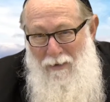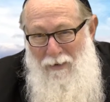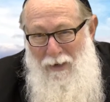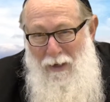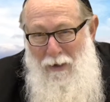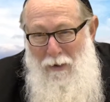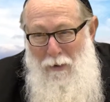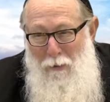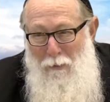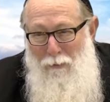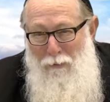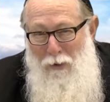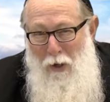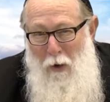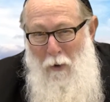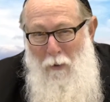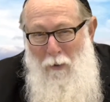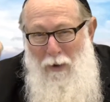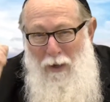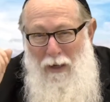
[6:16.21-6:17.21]
that you
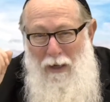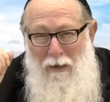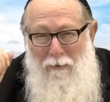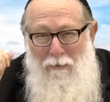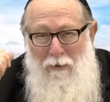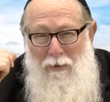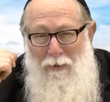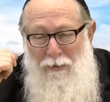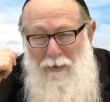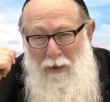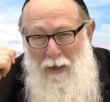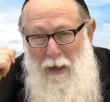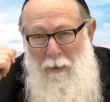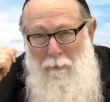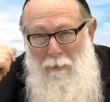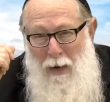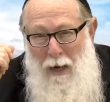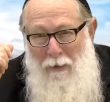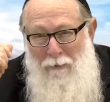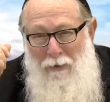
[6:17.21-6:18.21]
don't even think
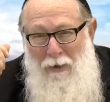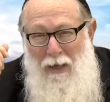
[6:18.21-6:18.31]
about,